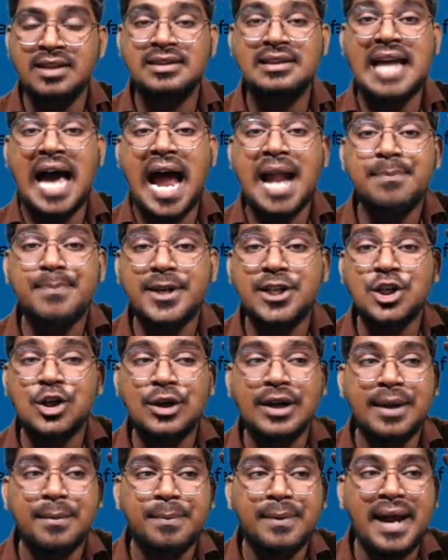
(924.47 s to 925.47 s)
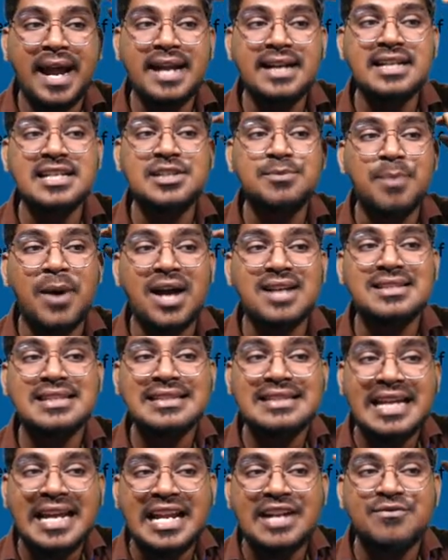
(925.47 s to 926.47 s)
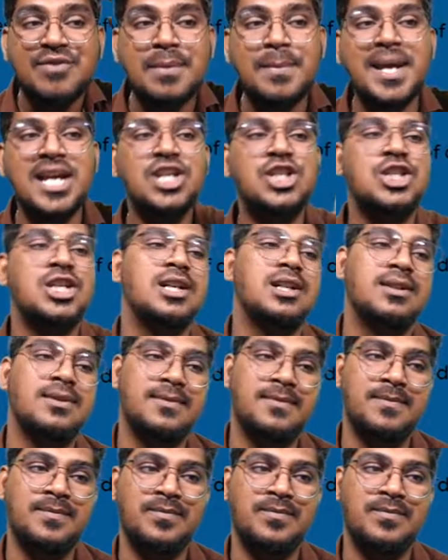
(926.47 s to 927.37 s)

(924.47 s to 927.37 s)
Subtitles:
That particular brain is passing the information.